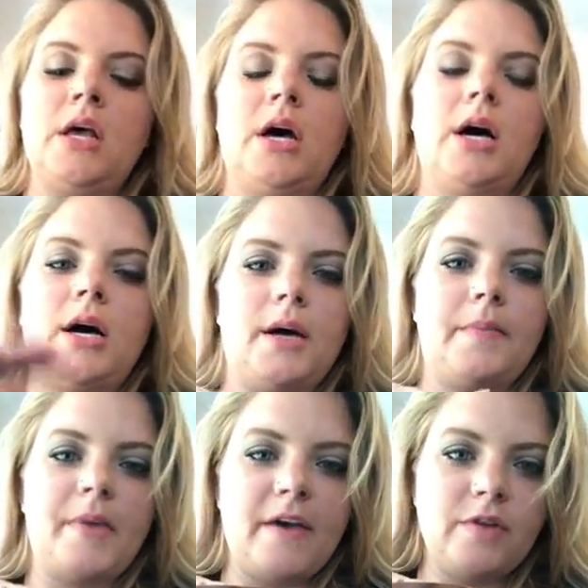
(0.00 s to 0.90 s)

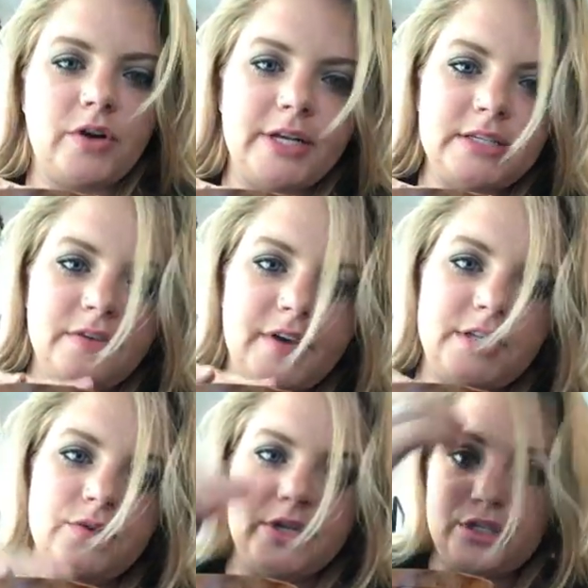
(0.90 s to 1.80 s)
I've noticed if I
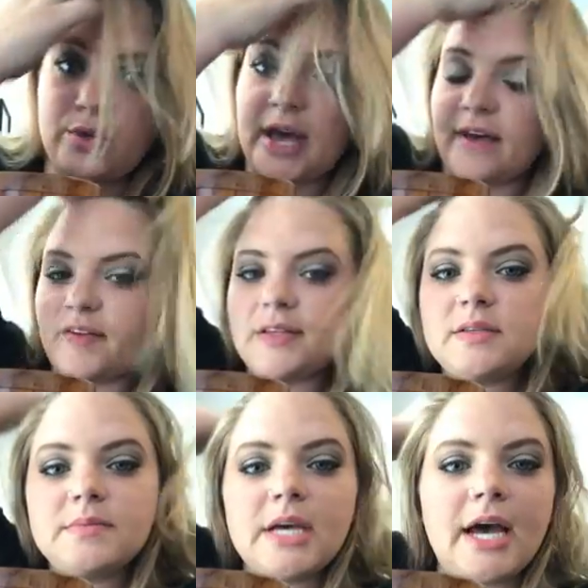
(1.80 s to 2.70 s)
do it too heavy
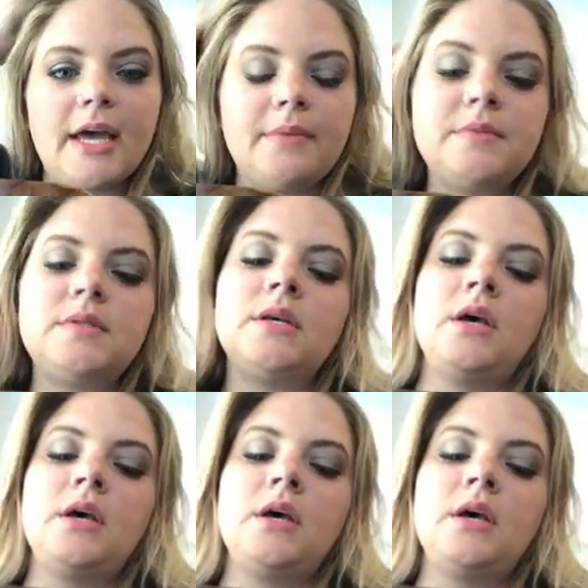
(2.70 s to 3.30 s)
sometimes,